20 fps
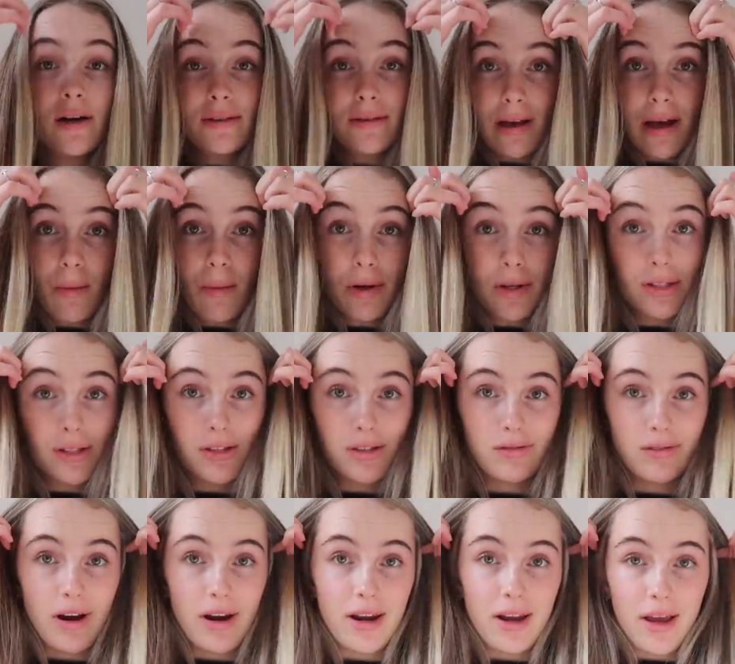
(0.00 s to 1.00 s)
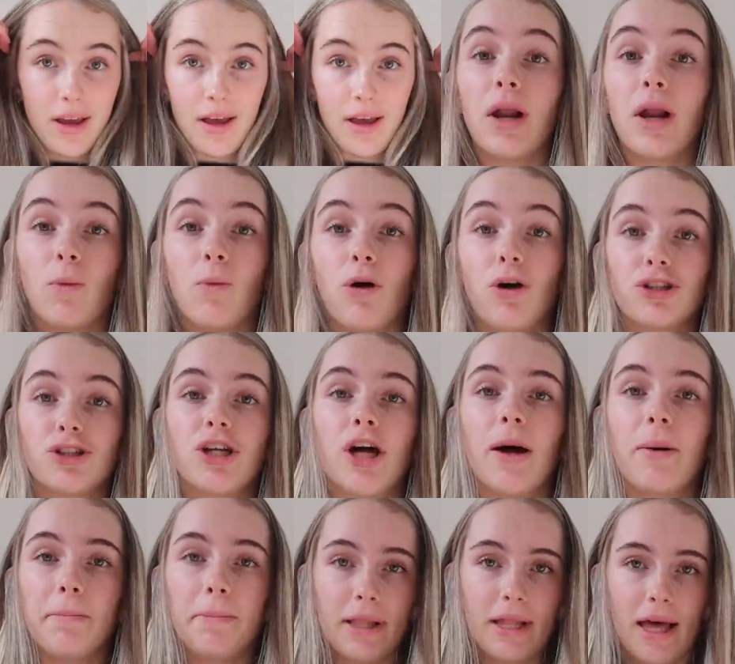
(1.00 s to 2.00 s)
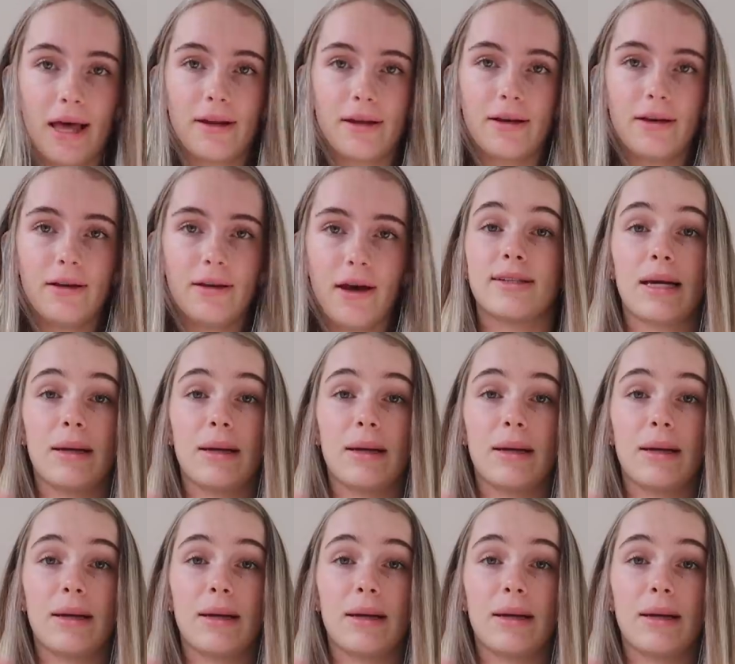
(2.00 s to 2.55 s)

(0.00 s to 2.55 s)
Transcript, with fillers: so I wasn't straightening I washed it, I'd plait it,